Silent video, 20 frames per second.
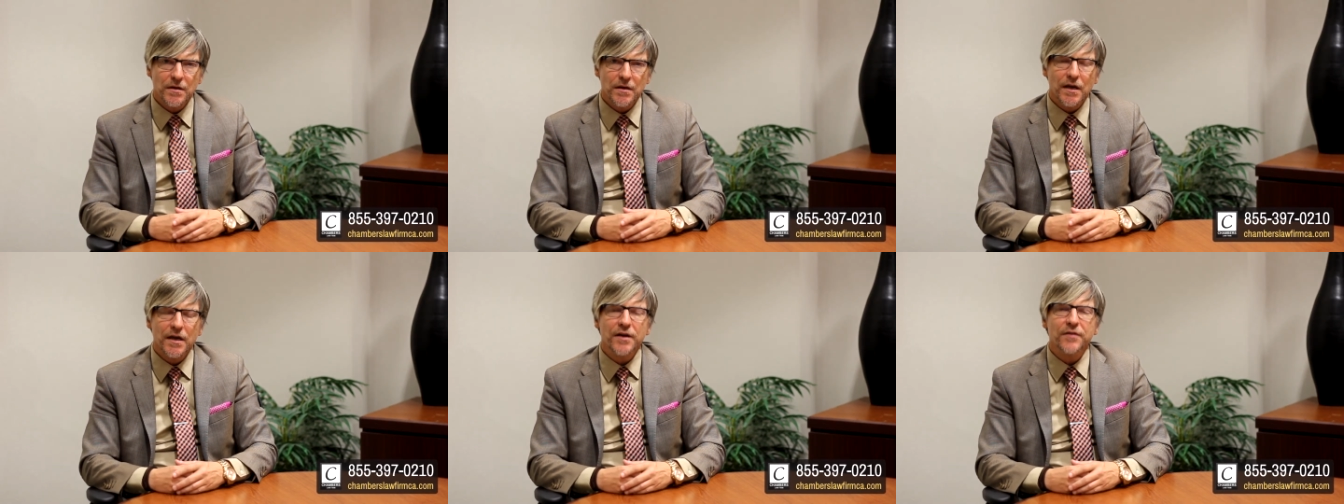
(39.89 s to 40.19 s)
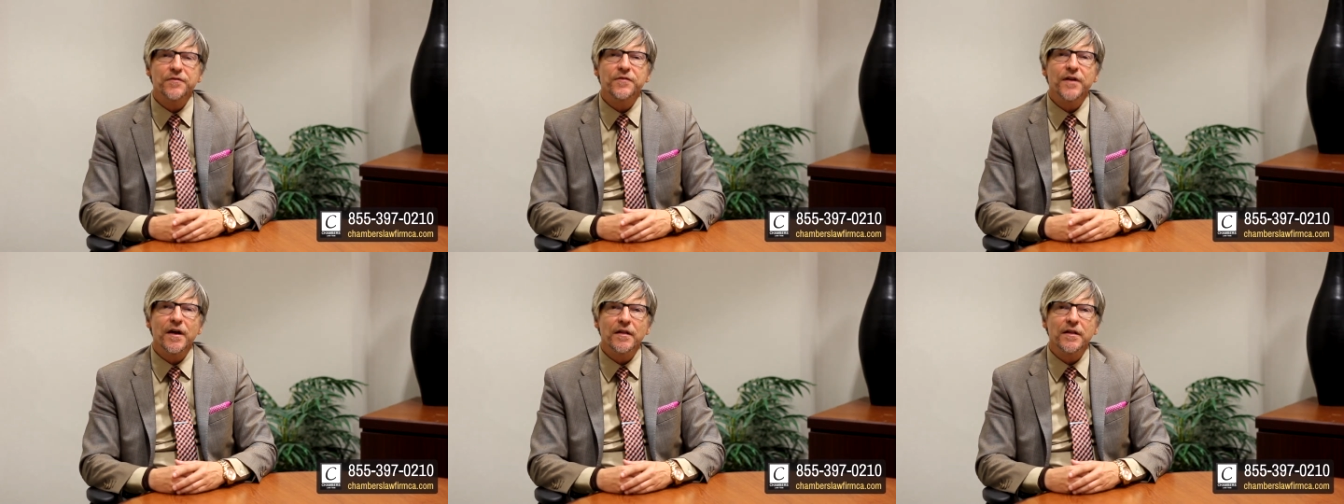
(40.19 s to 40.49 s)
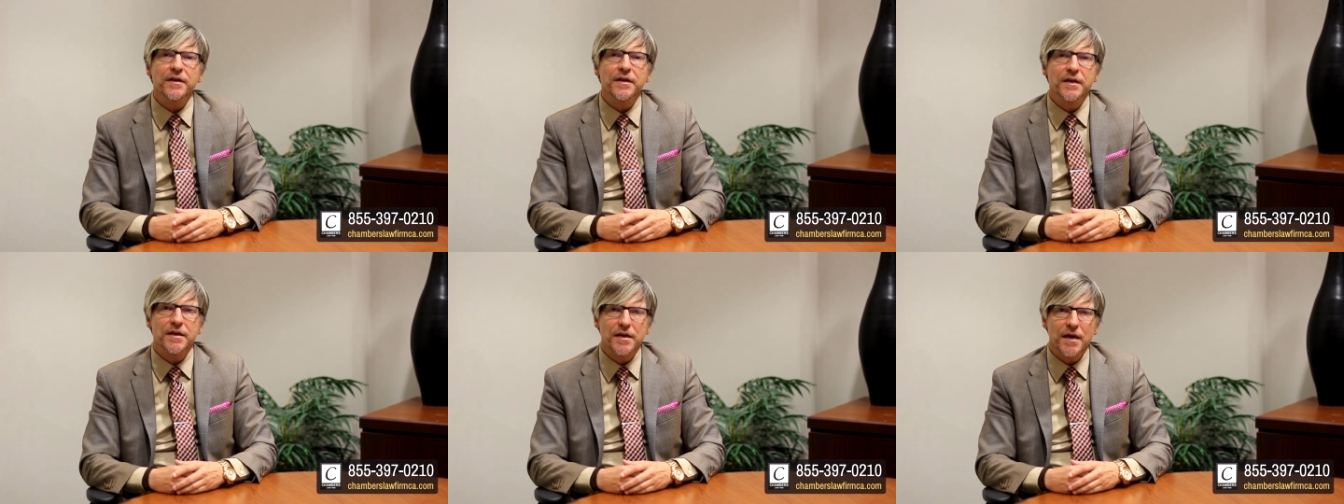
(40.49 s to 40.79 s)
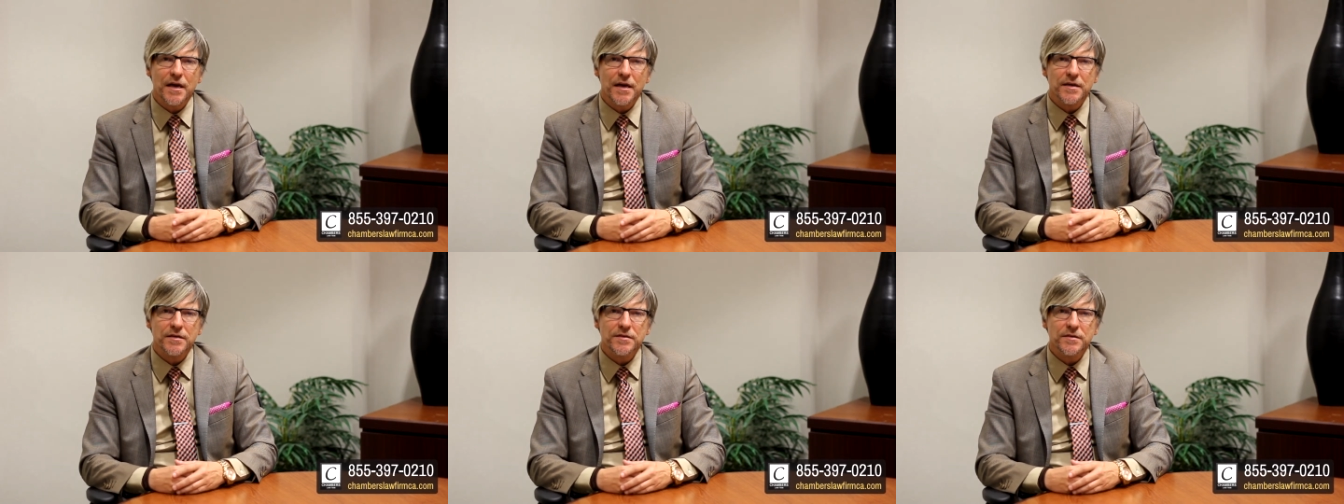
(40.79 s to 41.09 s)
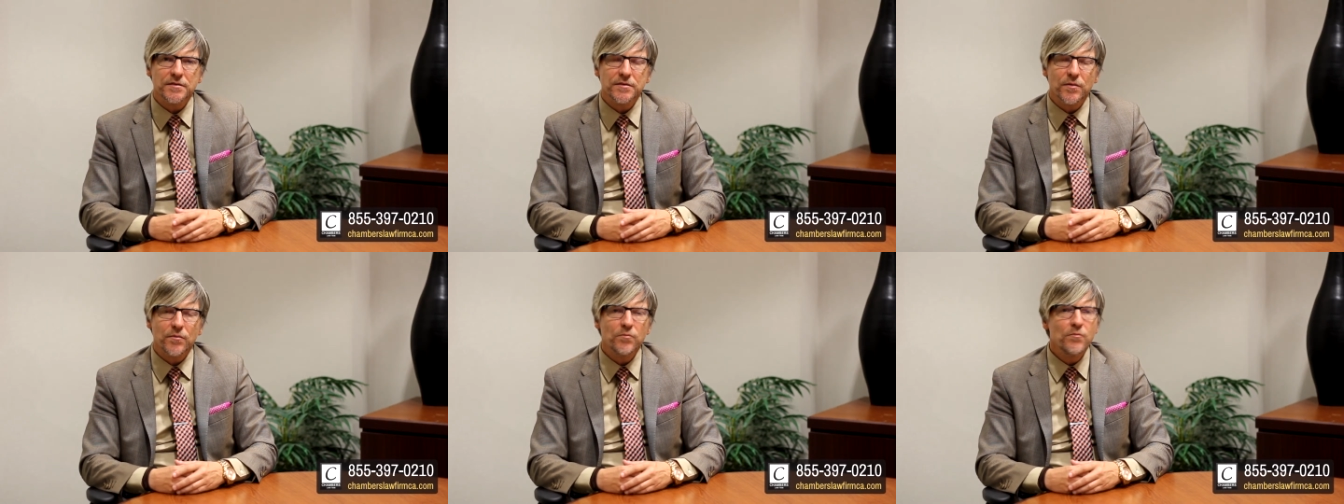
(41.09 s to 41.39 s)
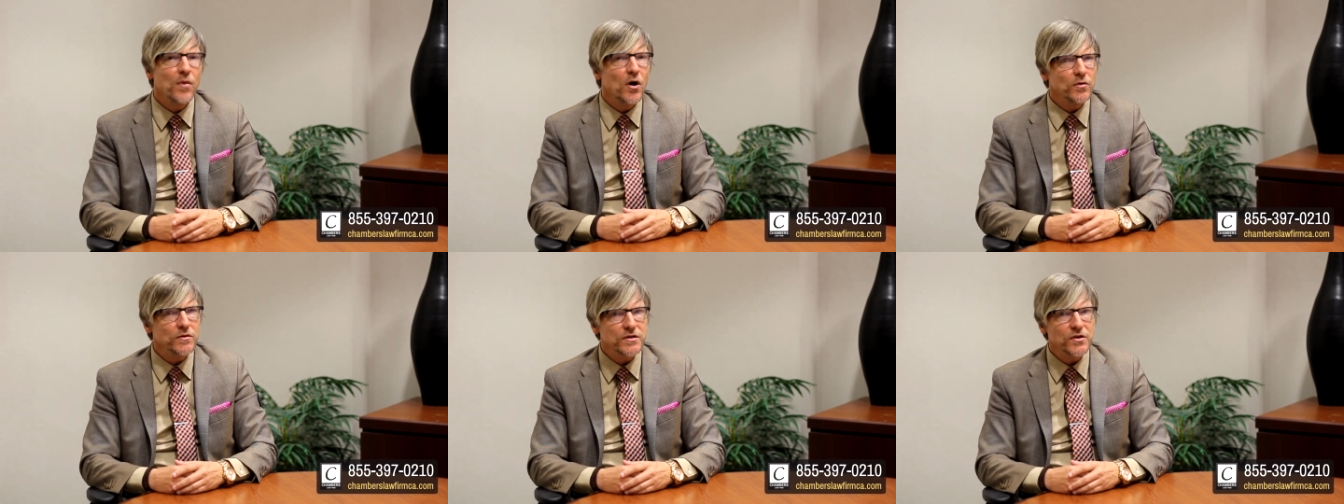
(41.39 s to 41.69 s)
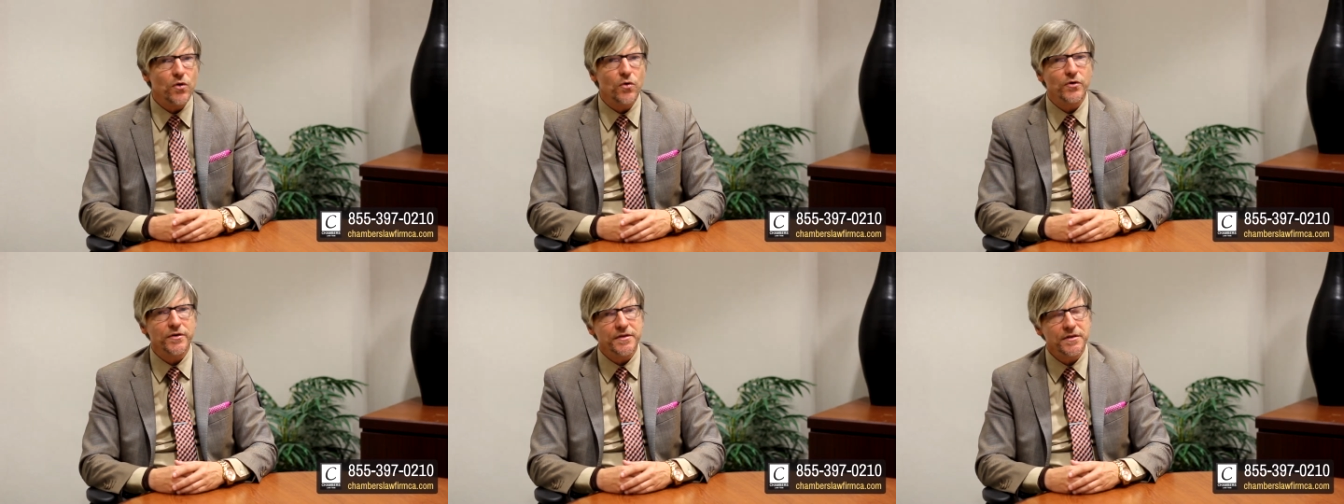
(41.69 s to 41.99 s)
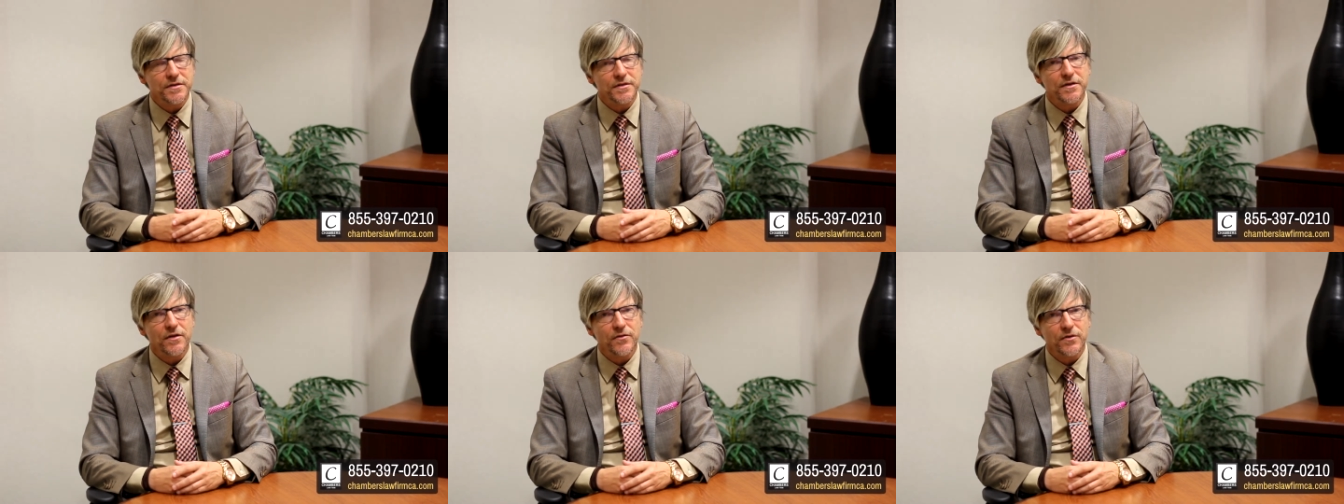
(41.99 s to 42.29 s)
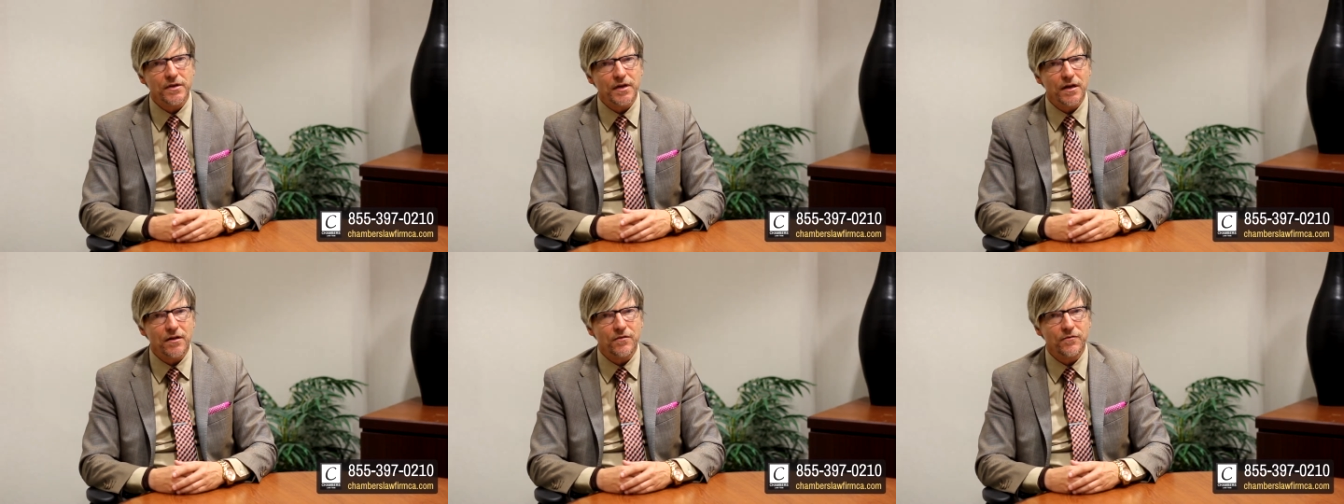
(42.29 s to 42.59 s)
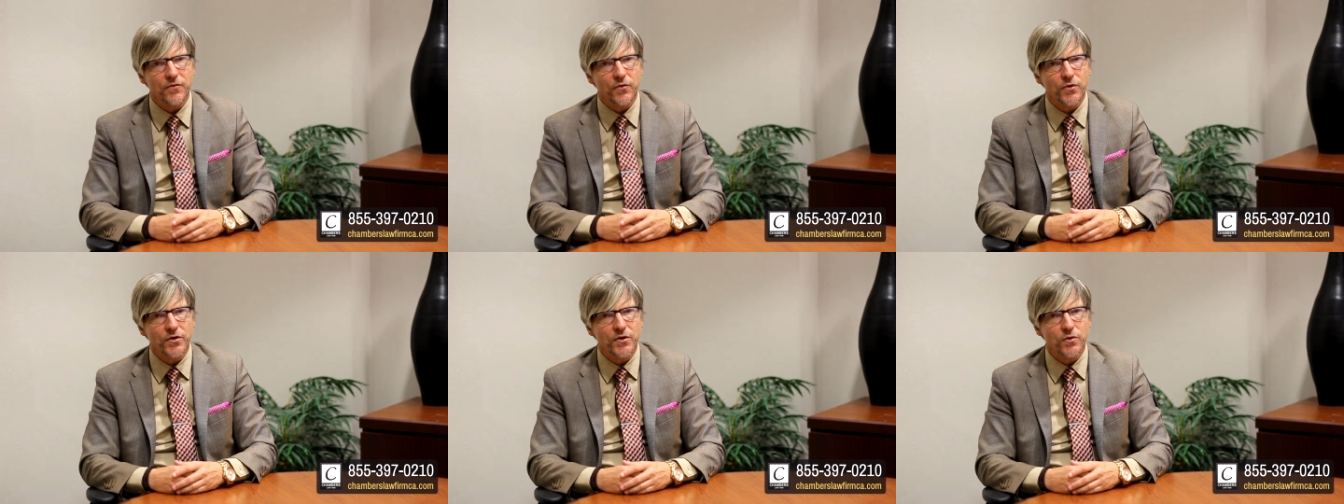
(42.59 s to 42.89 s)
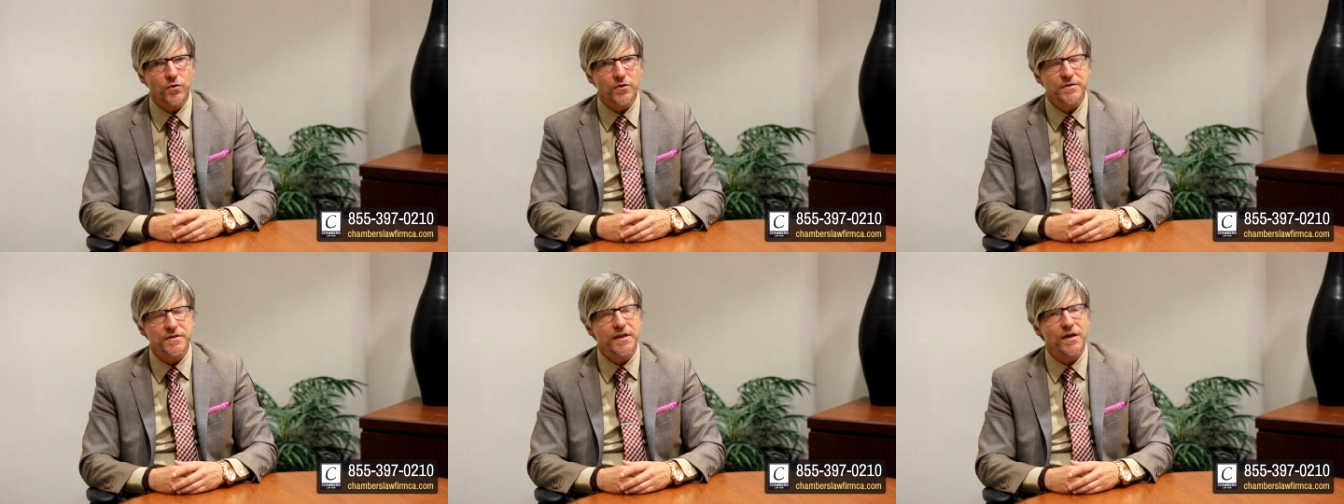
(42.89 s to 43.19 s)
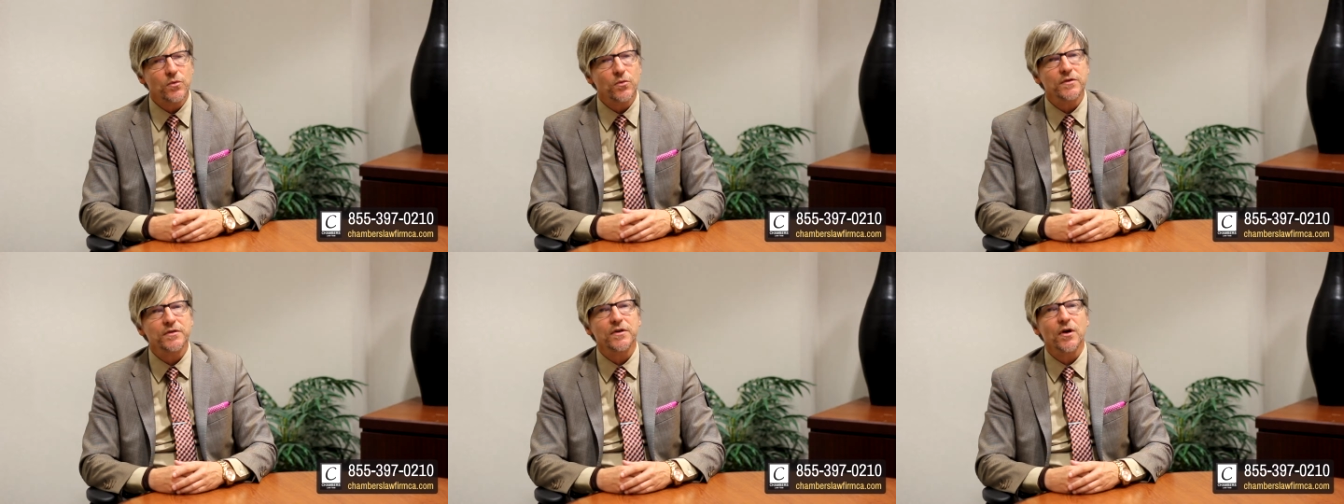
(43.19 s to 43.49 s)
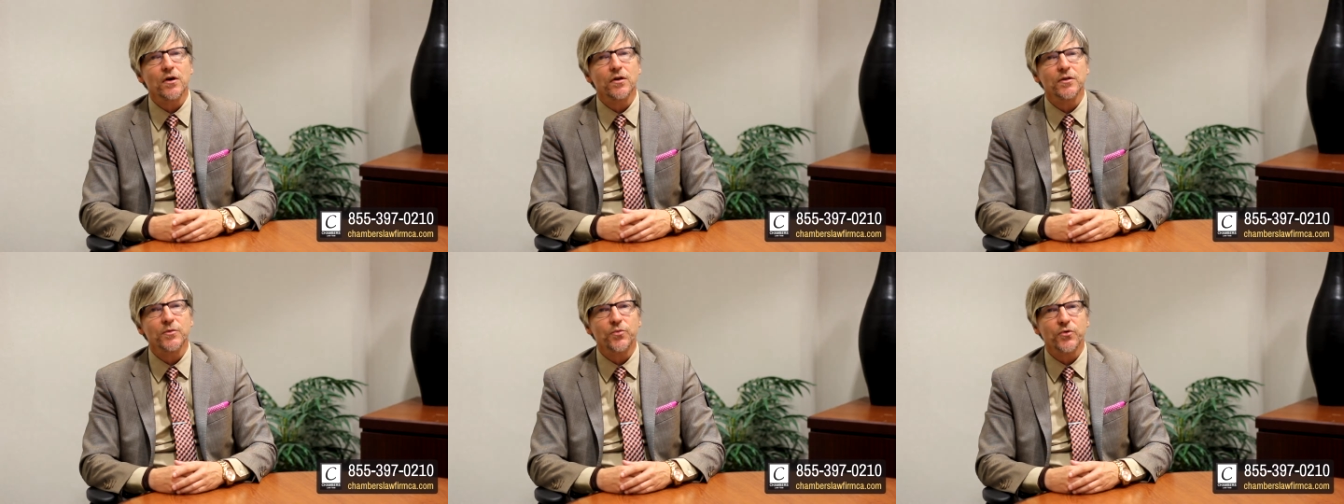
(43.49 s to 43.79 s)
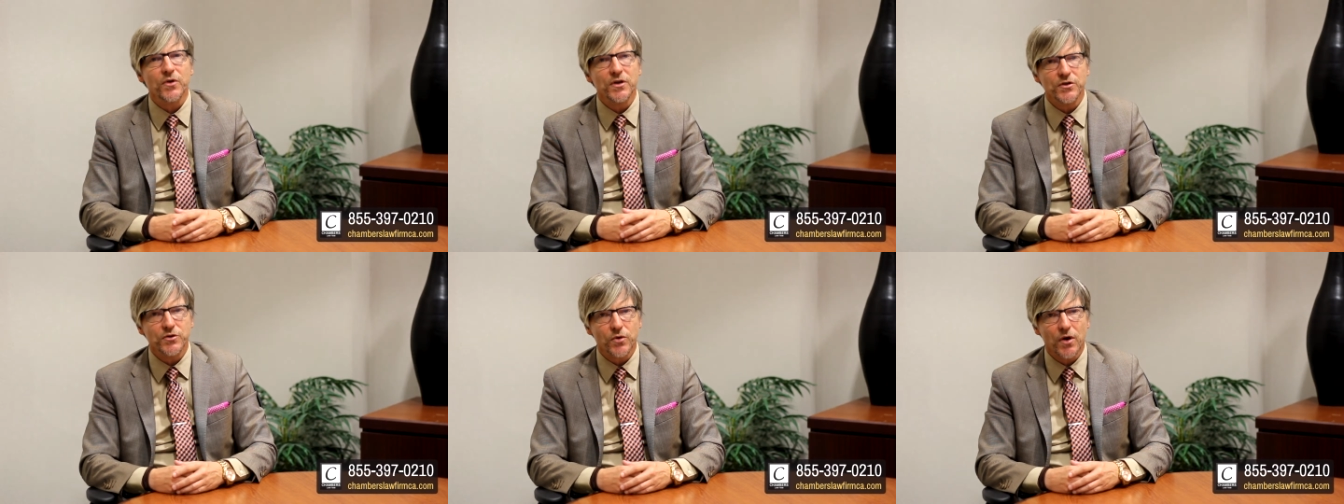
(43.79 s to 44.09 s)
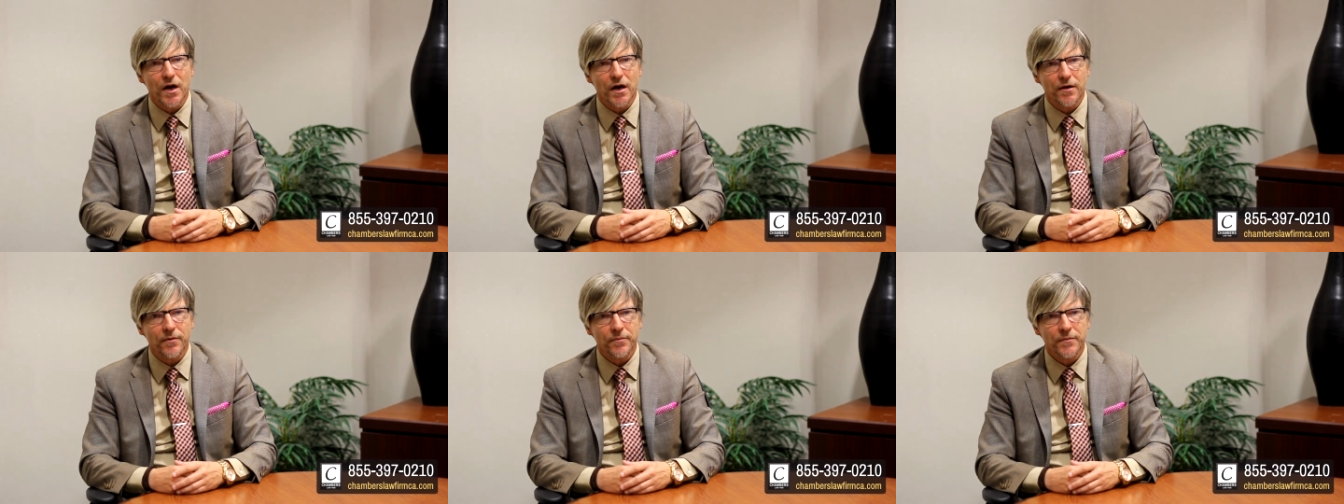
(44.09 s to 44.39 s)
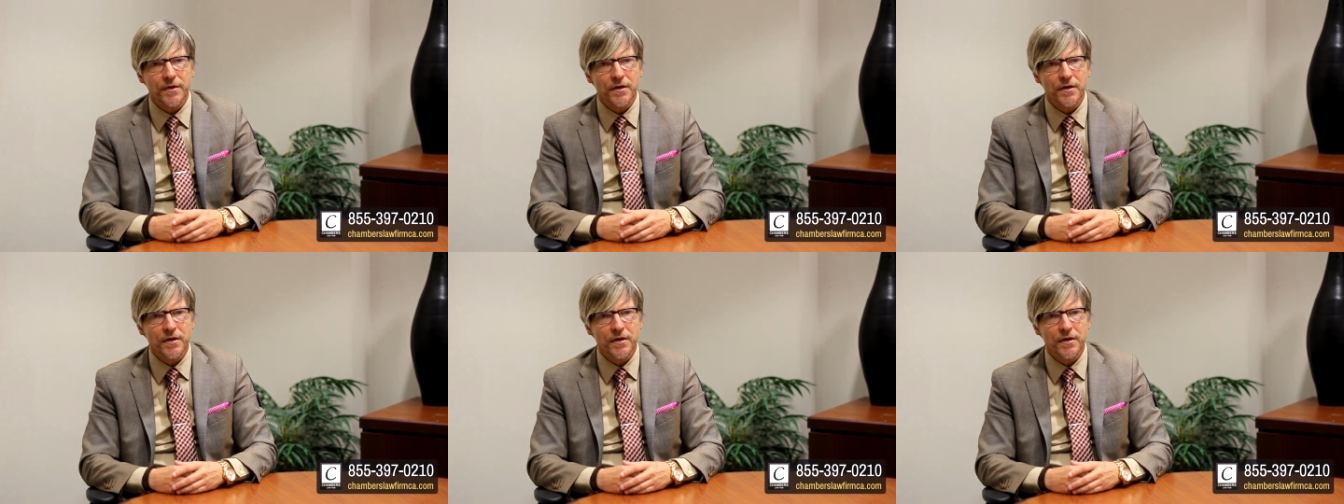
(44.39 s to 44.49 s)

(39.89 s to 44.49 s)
In a felony case, most courts in Southern California will set what's called a pretrial.